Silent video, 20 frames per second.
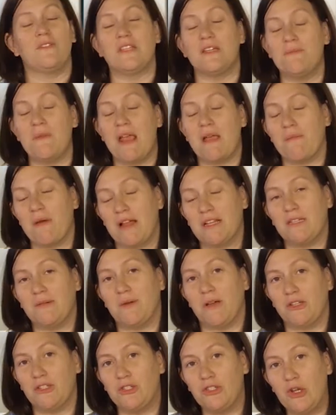To make matzo
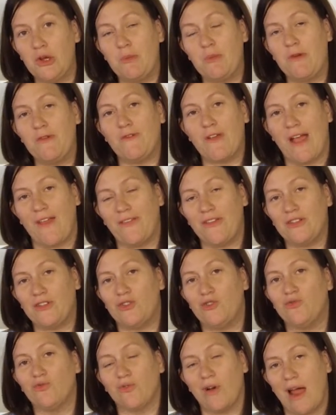ball soup, you've got this
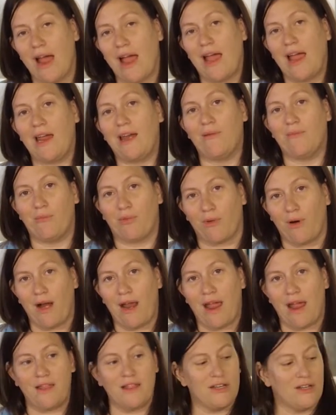dried
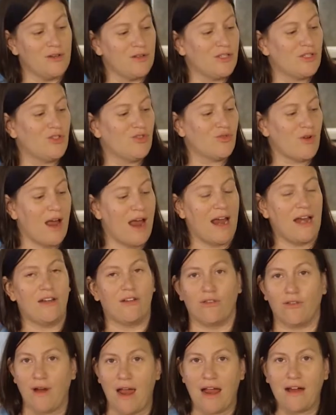bread, this dried
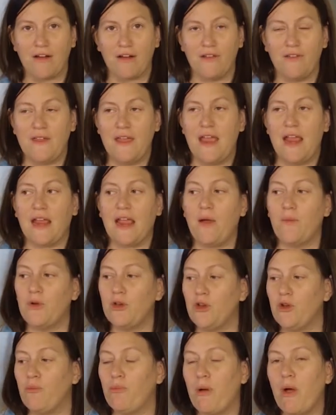cracker thing, and
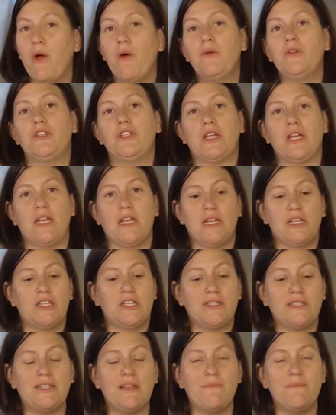when you poach it,
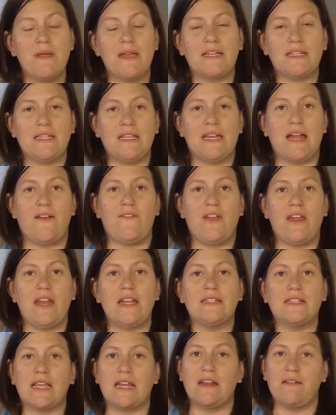just the mixing of it
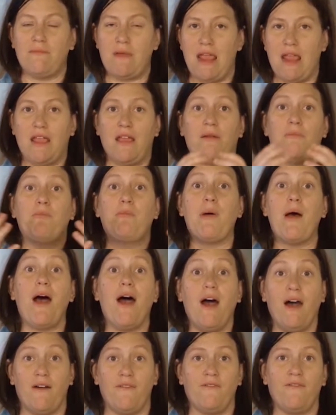is gonna make it
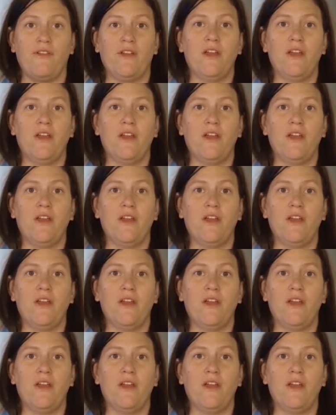puff.